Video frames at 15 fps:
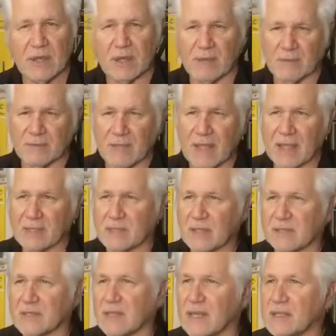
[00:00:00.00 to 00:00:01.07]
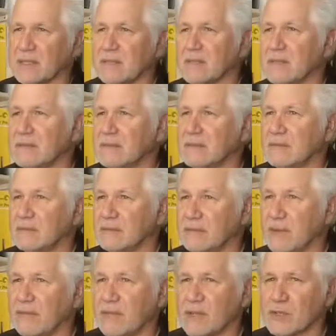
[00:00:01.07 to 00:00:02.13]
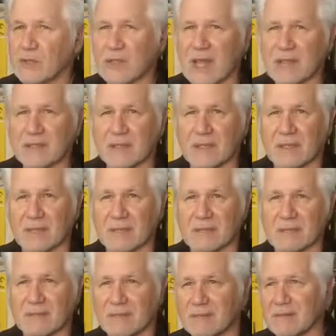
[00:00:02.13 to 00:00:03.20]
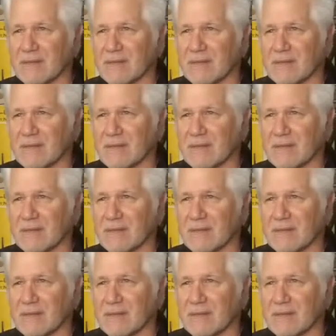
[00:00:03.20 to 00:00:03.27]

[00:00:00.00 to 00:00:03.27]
Now, Ansel says pre-visualizing is